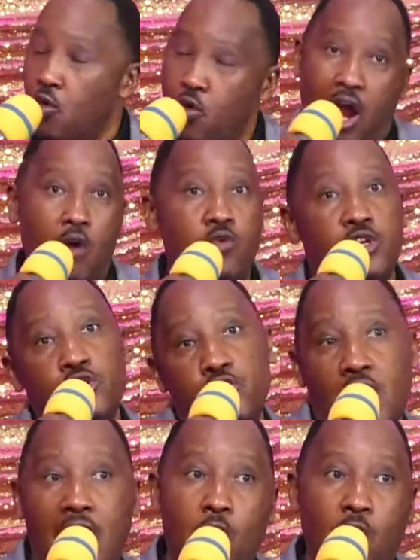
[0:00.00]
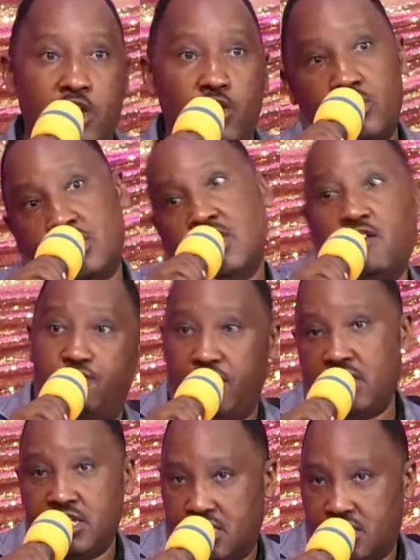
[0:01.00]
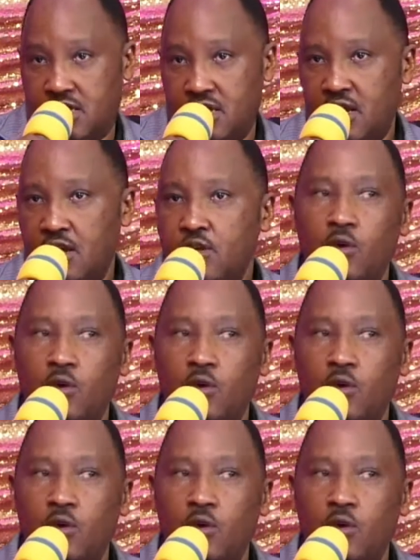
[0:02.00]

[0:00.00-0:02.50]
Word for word: how, is, how are your savings